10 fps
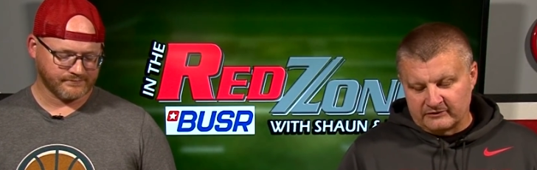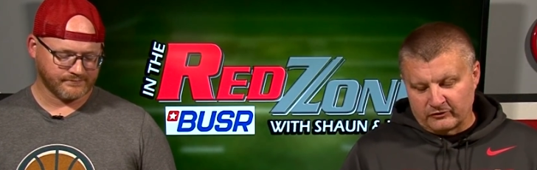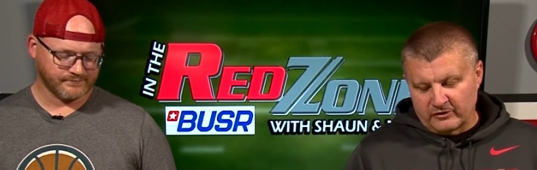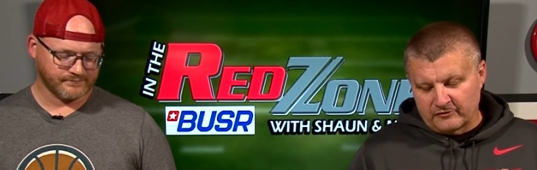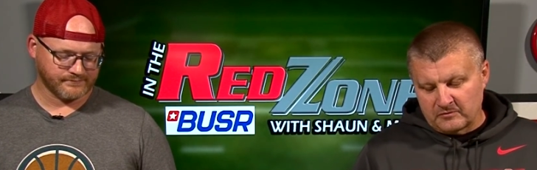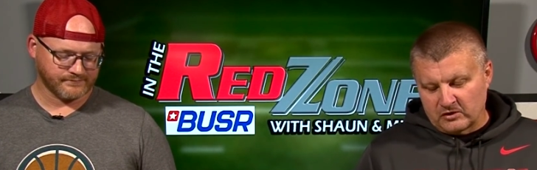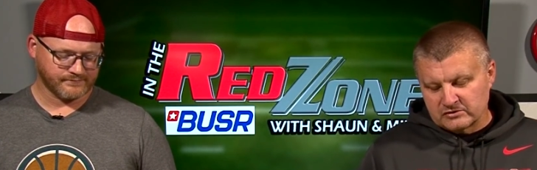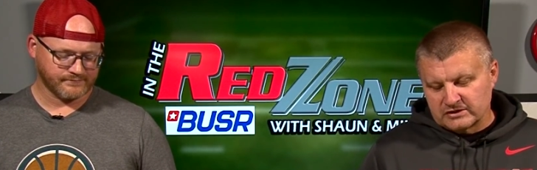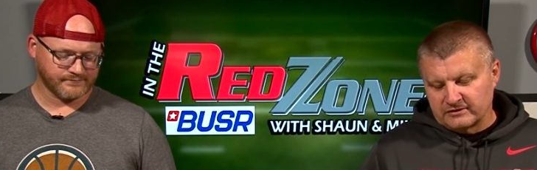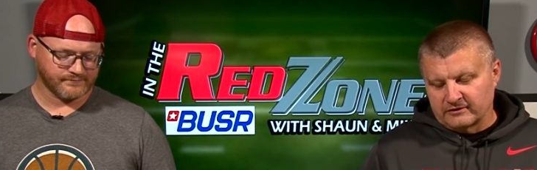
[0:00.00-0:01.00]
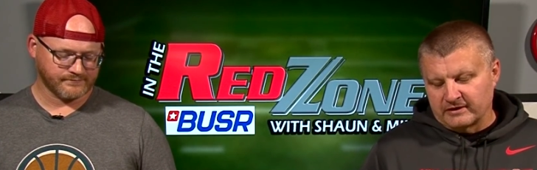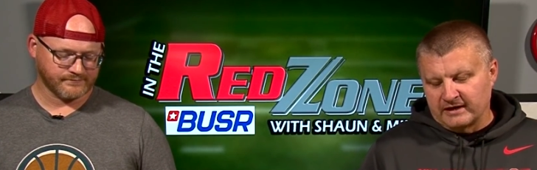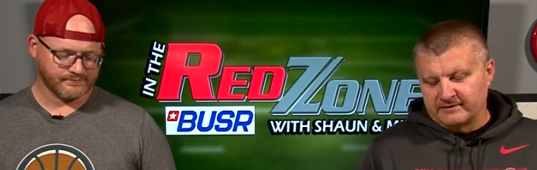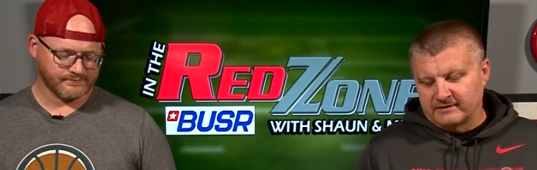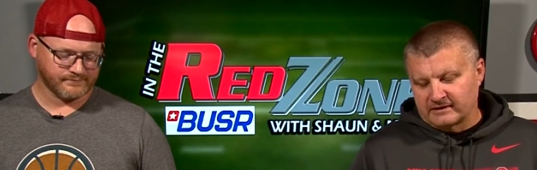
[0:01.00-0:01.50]
Speaker 1: in turnover margin. They're
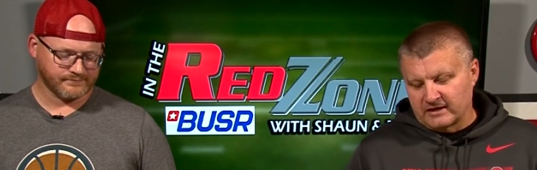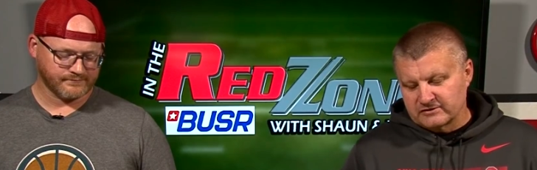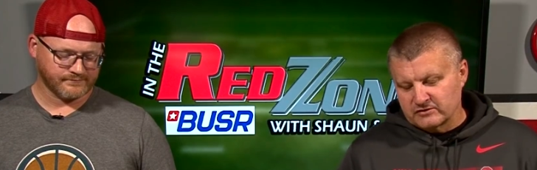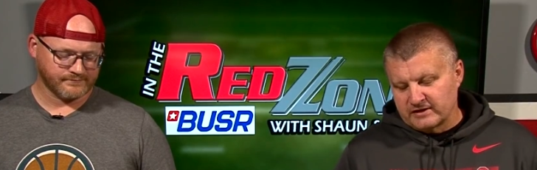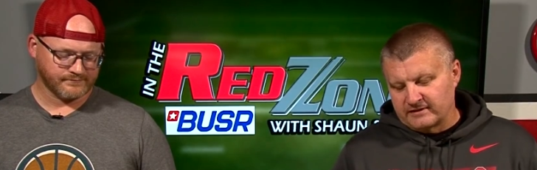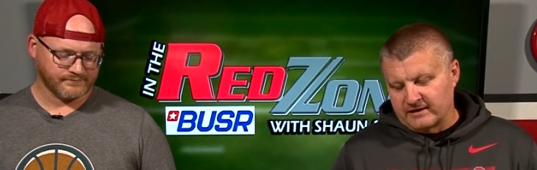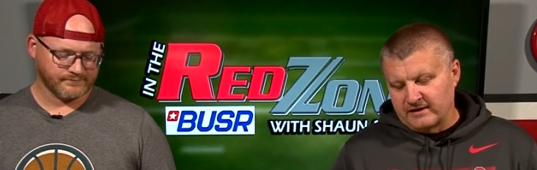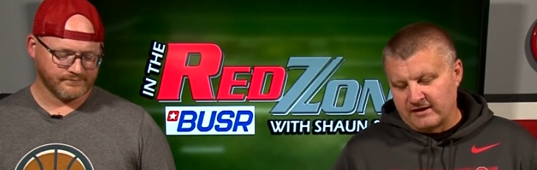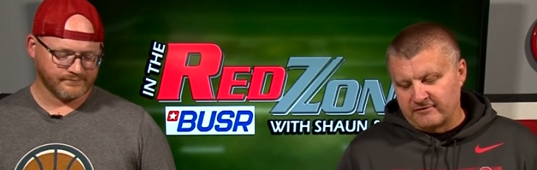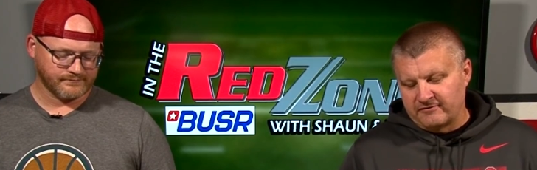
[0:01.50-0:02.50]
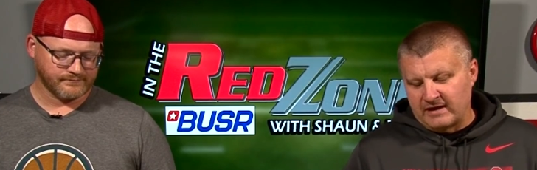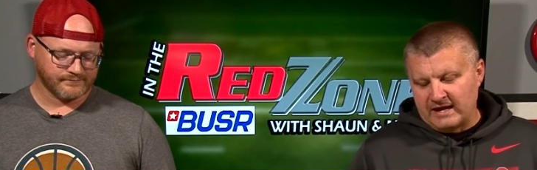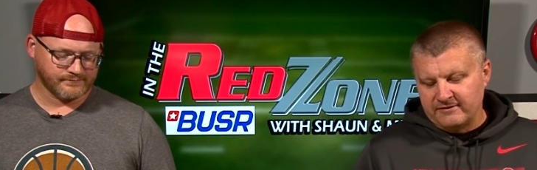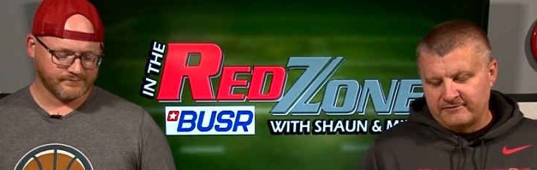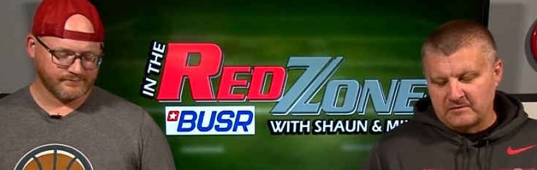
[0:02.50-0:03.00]
ninth in the country. They have
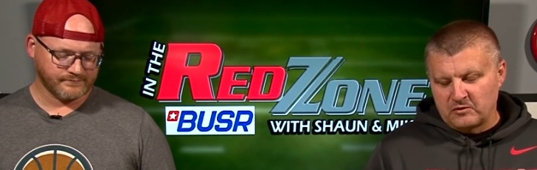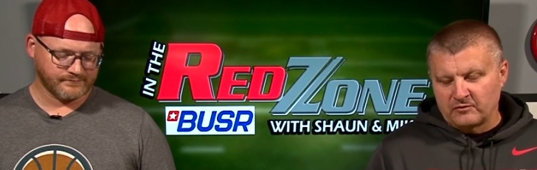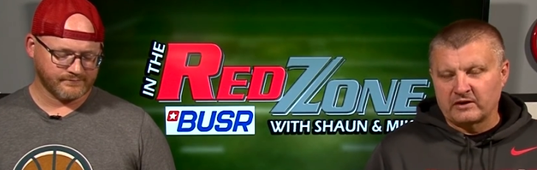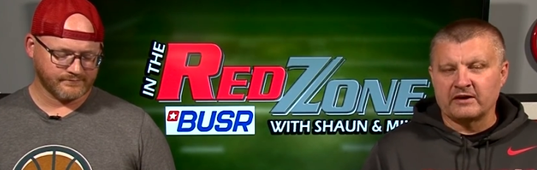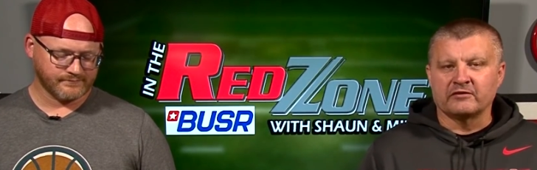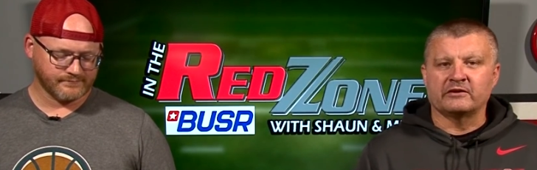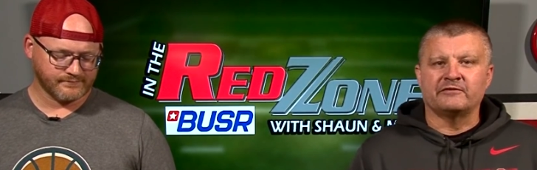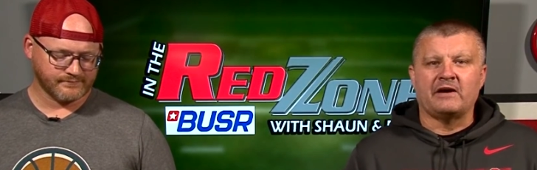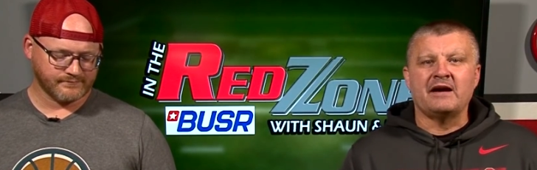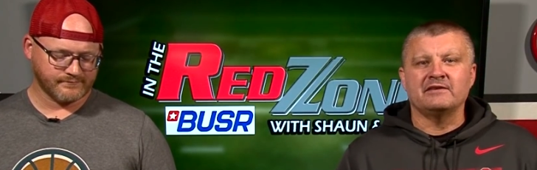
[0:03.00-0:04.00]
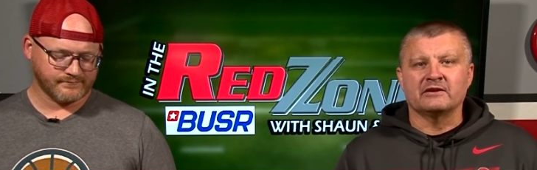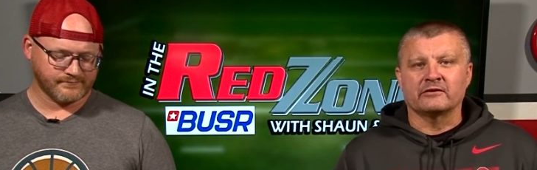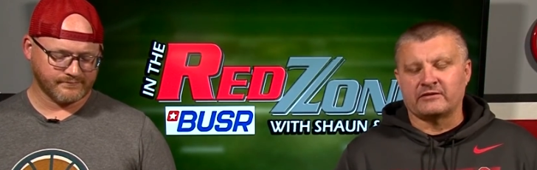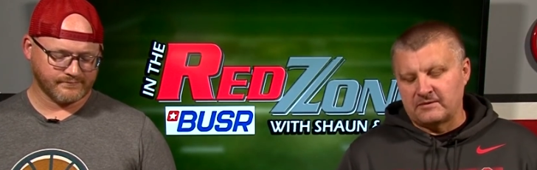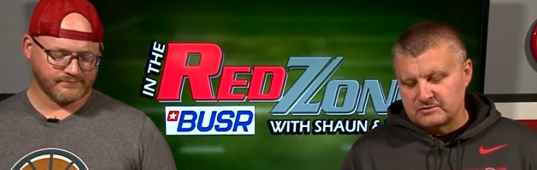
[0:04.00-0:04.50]
eight fumble recoveries, five
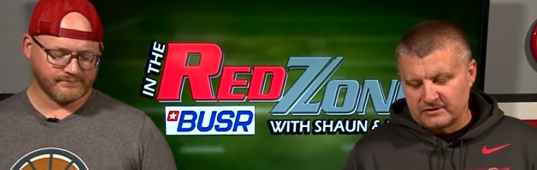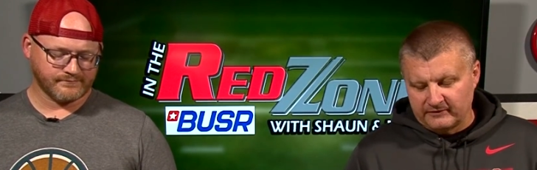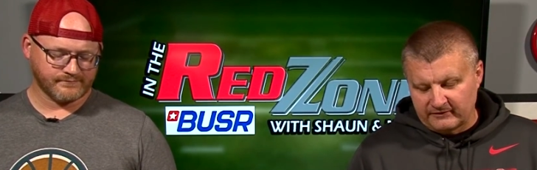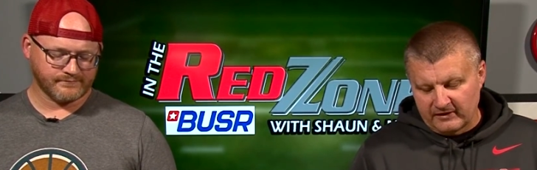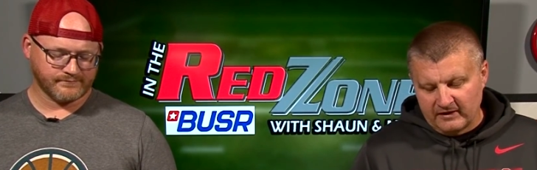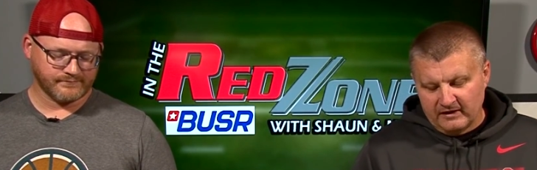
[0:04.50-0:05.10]
interceptions.